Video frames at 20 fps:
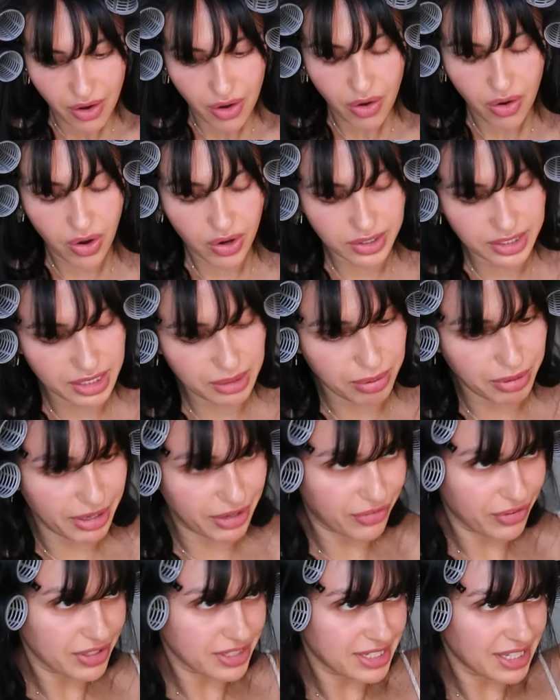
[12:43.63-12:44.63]
I need a
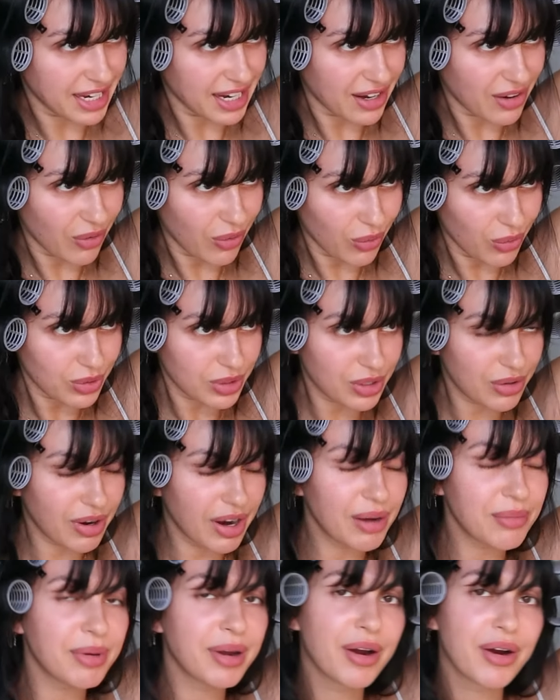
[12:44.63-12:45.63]
break for a sec. Holy
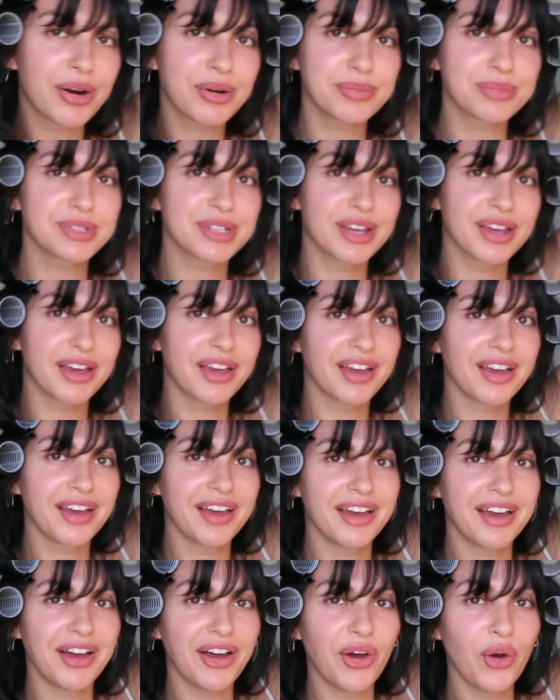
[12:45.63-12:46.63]
crap, my arms.
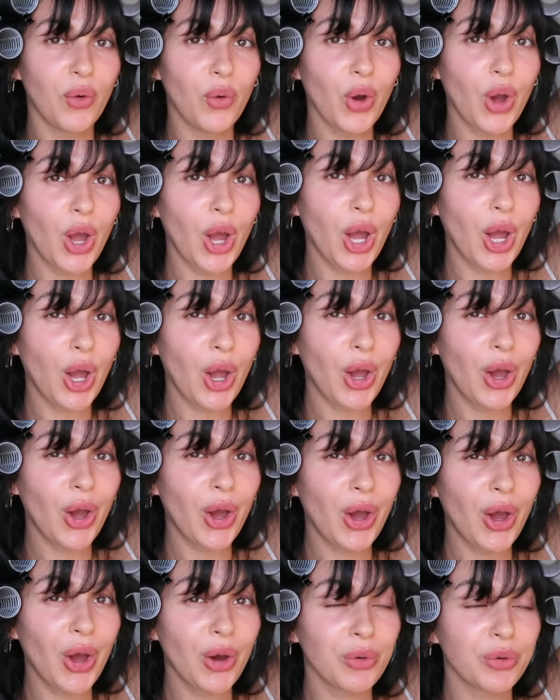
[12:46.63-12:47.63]

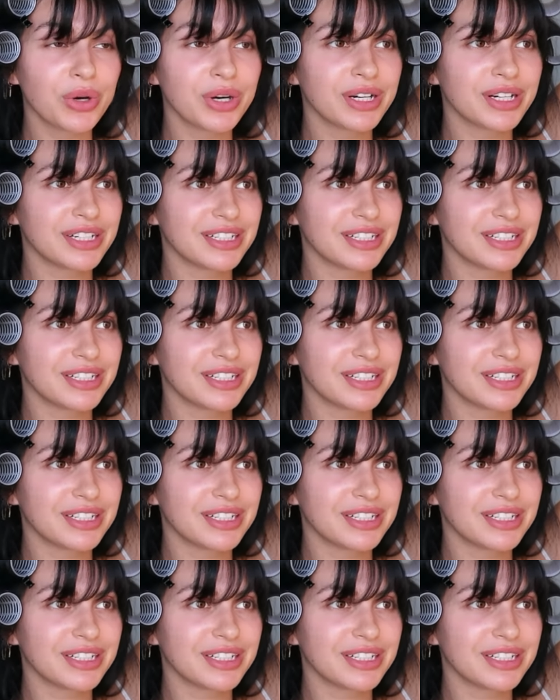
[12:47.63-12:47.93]
Woo!